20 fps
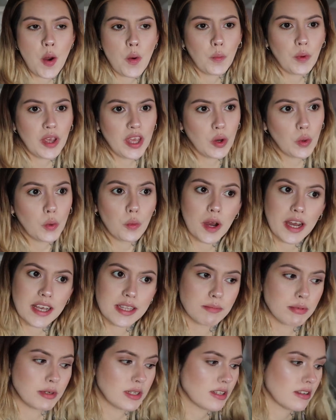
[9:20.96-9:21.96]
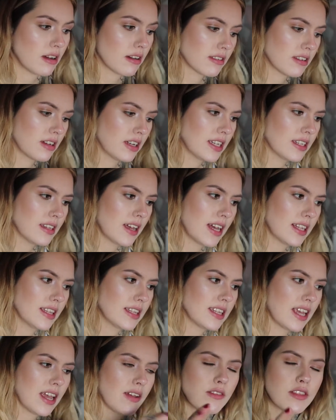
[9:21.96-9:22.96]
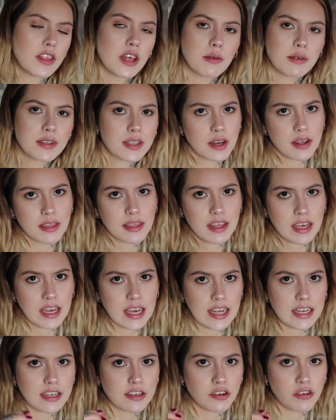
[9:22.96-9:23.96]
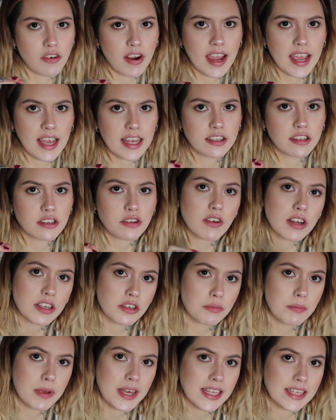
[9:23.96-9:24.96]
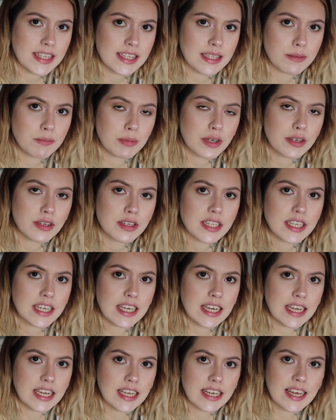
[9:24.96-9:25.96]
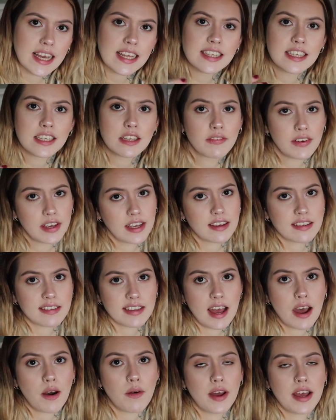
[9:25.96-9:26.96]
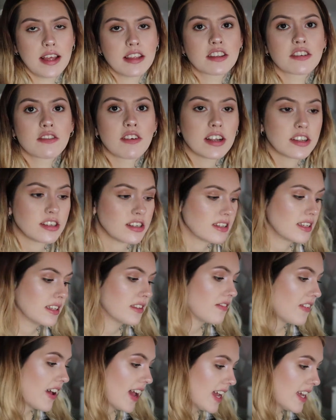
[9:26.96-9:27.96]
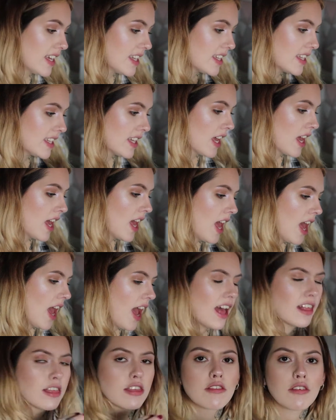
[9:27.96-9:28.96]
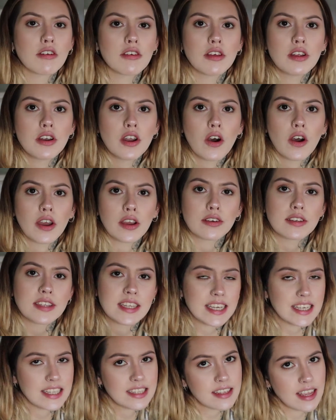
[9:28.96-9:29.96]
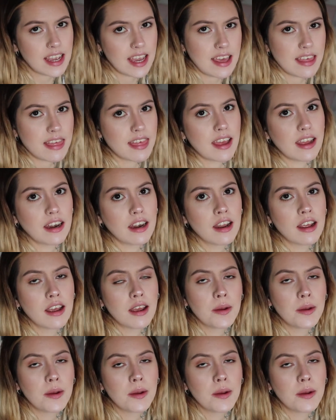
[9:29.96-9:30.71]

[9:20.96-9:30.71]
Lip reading: we always put socks on his hands even though he's got the integrated scratch mitts, because he gets his fingers out and scratches his face. And through the night, because he's teething,